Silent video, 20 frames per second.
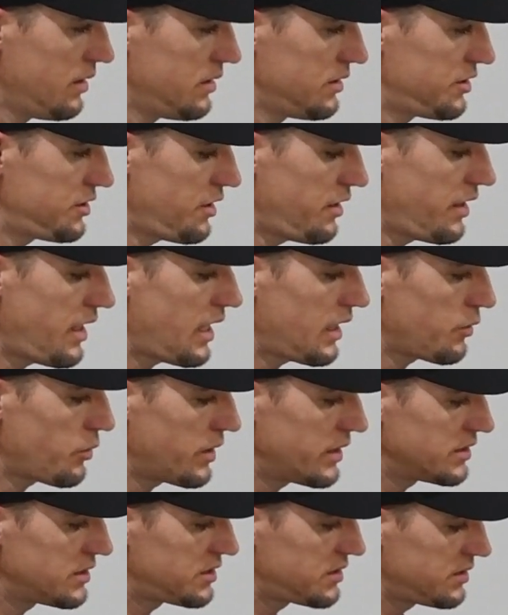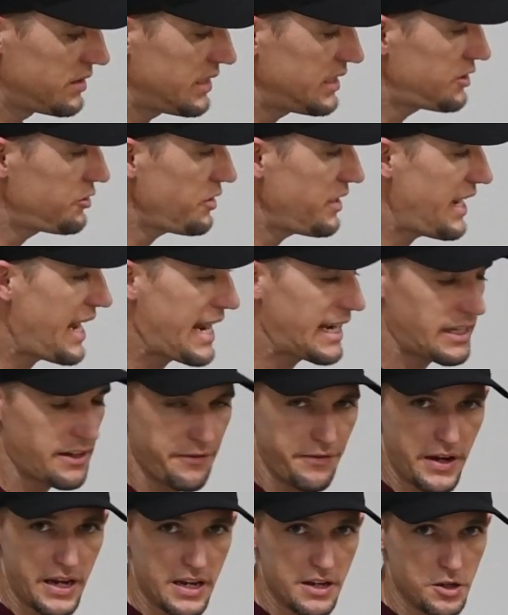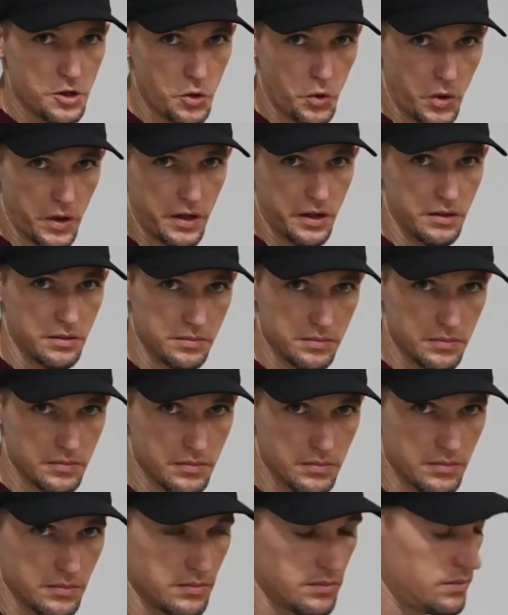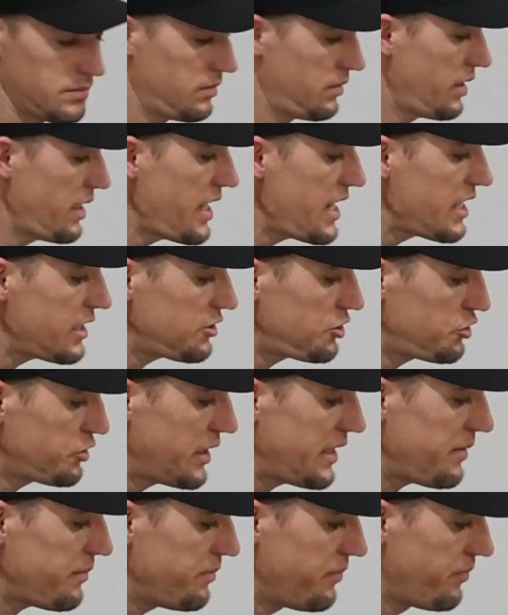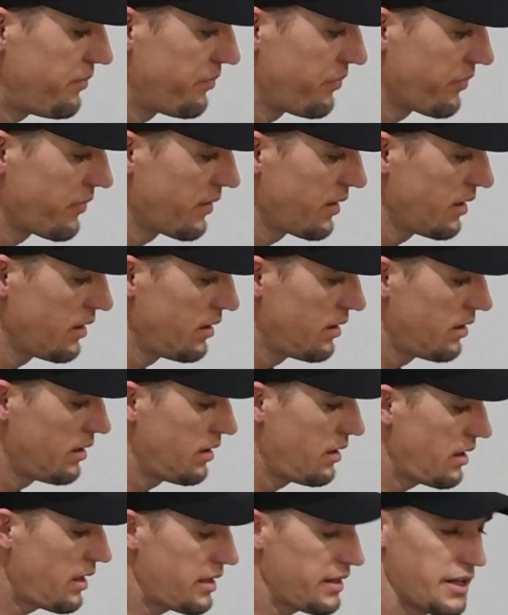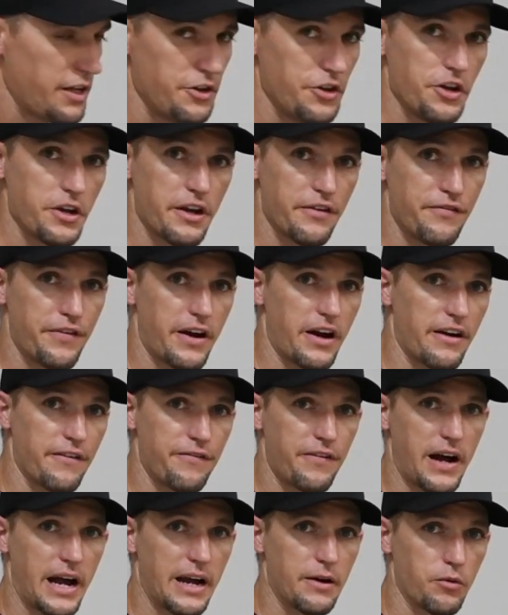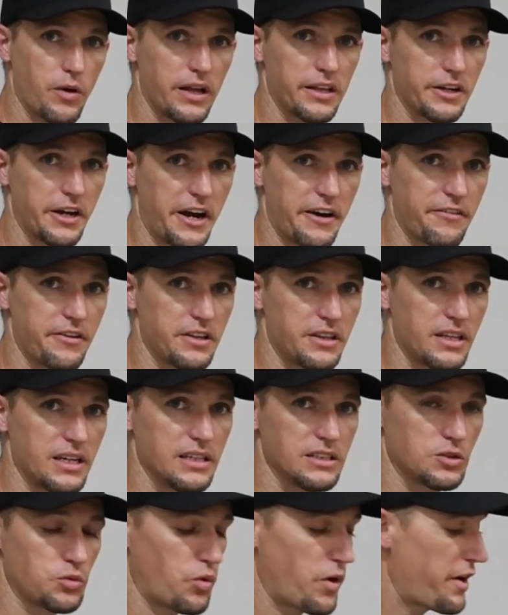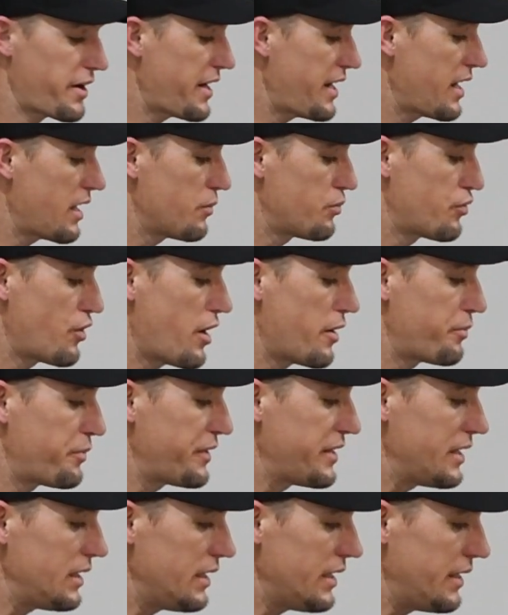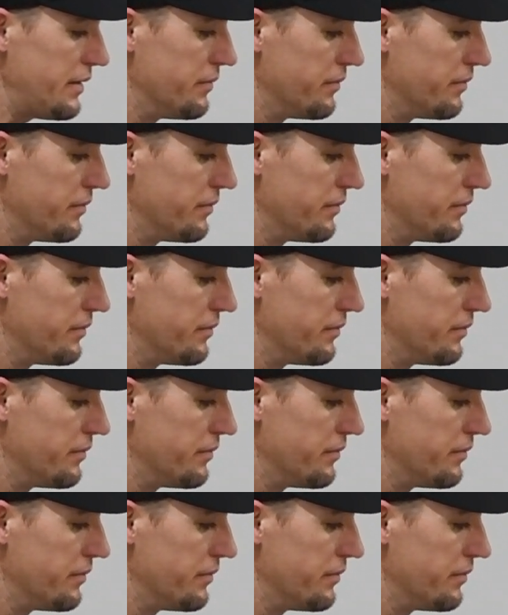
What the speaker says: So in other words, this would activate your heat strip, and then you can verify whether everything's working appropriately.